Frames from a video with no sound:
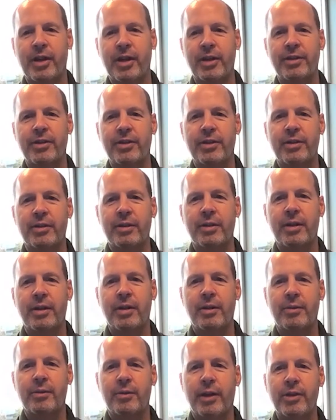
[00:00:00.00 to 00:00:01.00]

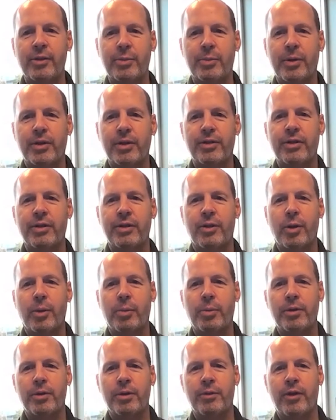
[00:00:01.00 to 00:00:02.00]
Heinzen, Vice President,
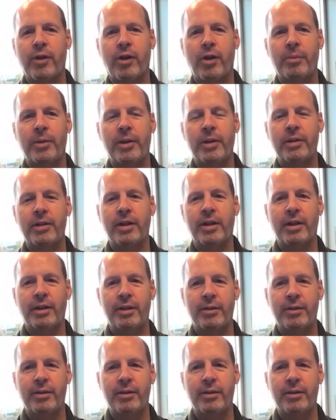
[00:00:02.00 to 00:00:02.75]
Corporate Development and